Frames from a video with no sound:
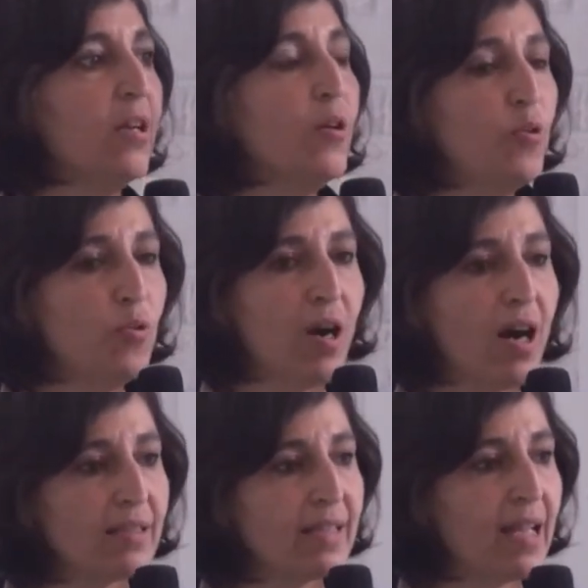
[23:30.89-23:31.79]
who
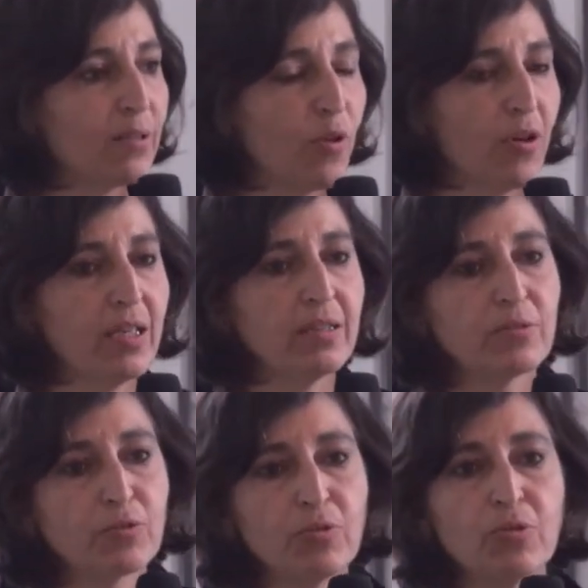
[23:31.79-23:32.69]
are then going
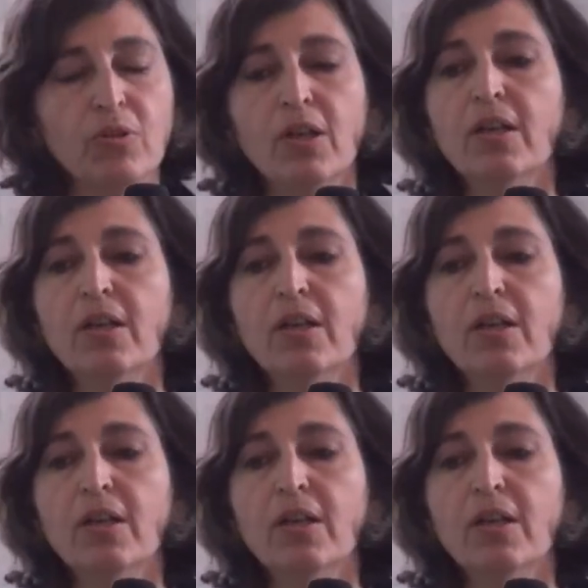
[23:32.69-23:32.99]
to